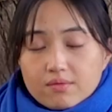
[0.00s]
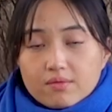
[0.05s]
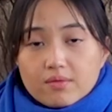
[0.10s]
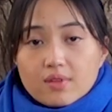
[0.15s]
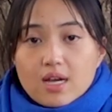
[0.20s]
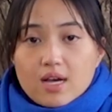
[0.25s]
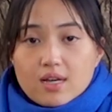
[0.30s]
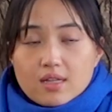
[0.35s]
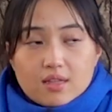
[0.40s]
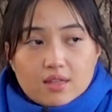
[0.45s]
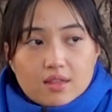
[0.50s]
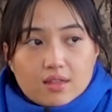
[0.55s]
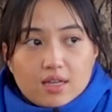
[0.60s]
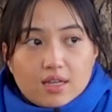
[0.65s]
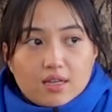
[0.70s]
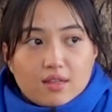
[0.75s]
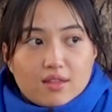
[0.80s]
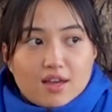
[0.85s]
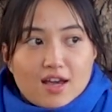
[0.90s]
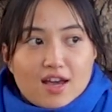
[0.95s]
The other
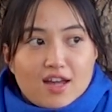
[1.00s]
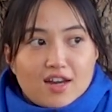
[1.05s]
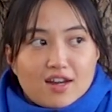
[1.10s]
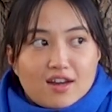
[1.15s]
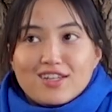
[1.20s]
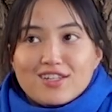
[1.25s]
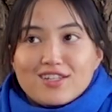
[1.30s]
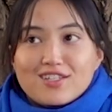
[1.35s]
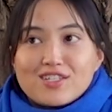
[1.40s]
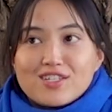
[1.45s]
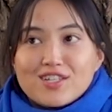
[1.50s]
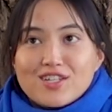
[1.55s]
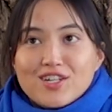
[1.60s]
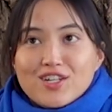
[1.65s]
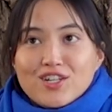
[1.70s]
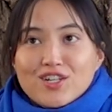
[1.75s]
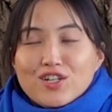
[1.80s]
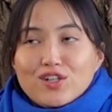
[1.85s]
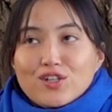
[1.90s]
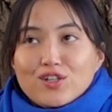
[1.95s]
thing that is
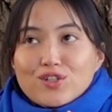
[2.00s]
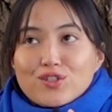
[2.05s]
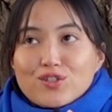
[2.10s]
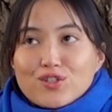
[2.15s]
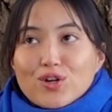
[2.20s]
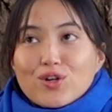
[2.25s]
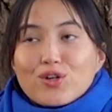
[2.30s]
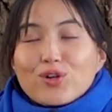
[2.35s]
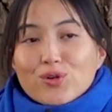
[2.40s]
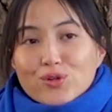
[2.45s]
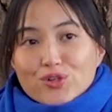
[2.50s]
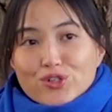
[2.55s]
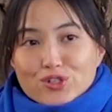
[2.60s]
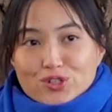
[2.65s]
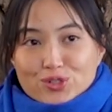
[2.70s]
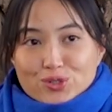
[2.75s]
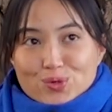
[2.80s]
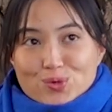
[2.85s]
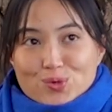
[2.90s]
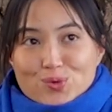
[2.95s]
so
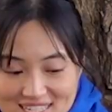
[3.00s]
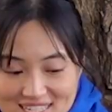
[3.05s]
crucial